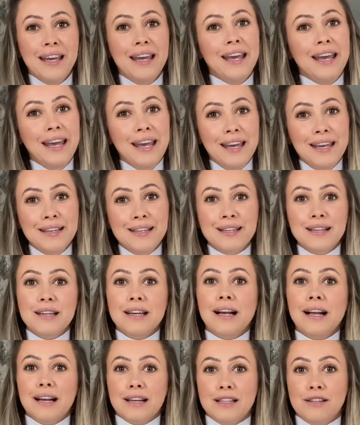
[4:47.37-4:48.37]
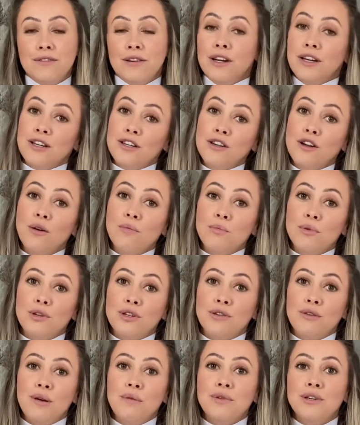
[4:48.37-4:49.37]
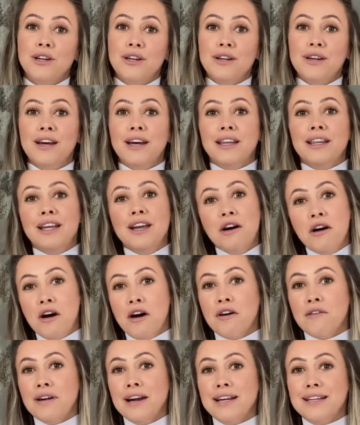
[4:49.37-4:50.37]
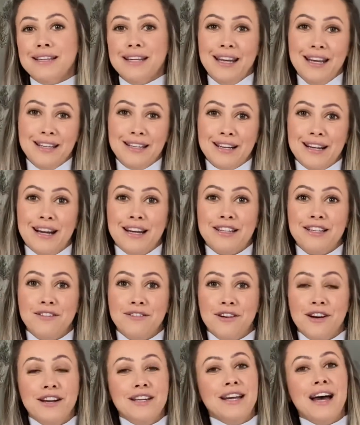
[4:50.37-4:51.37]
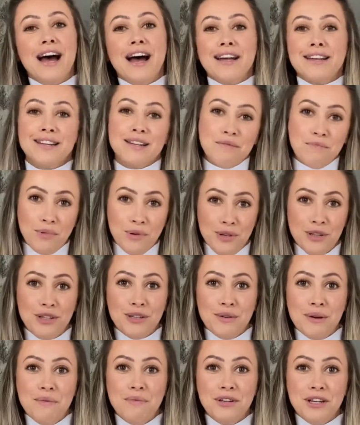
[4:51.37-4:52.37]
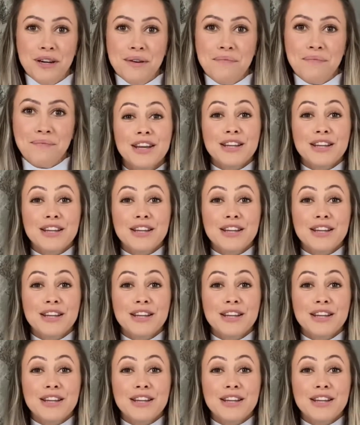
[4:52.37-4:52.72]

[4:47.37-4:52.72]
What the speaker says: is classified as non-prescription and the RX is classified as prescription.